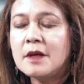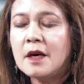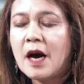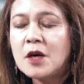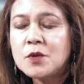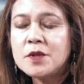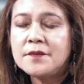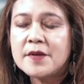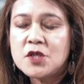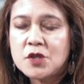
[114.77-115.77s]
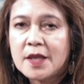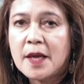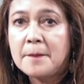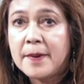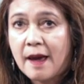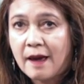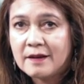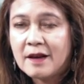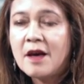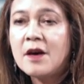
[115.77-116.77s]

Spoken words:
how to differentiate a brand